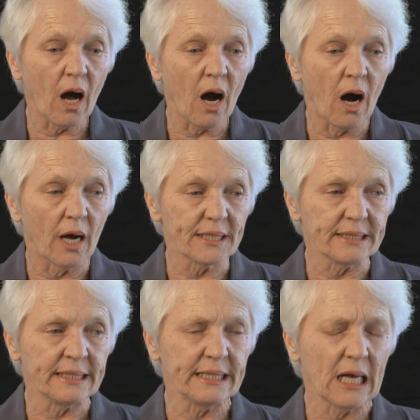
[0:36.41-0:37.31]
I,
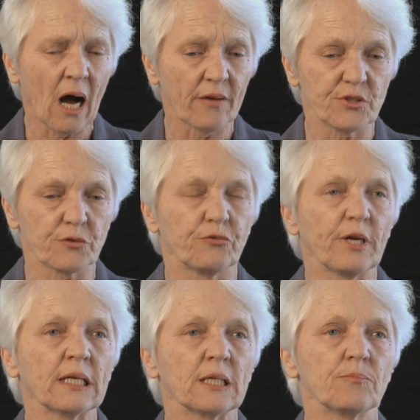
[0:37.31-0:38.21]
I've
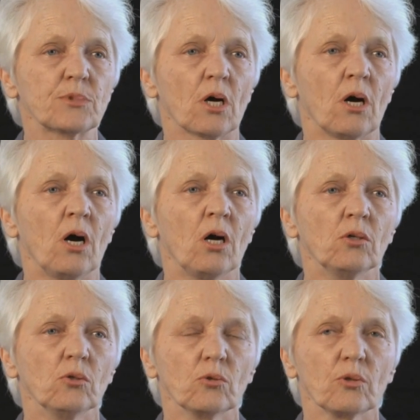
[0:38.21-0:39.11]
developed a
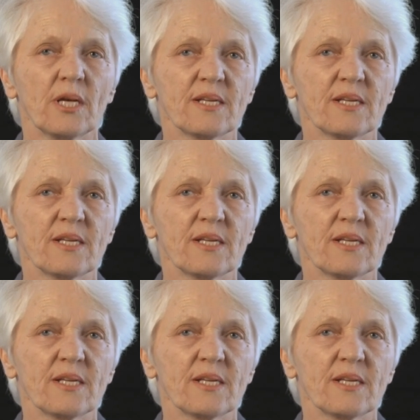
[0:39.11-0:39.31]
whole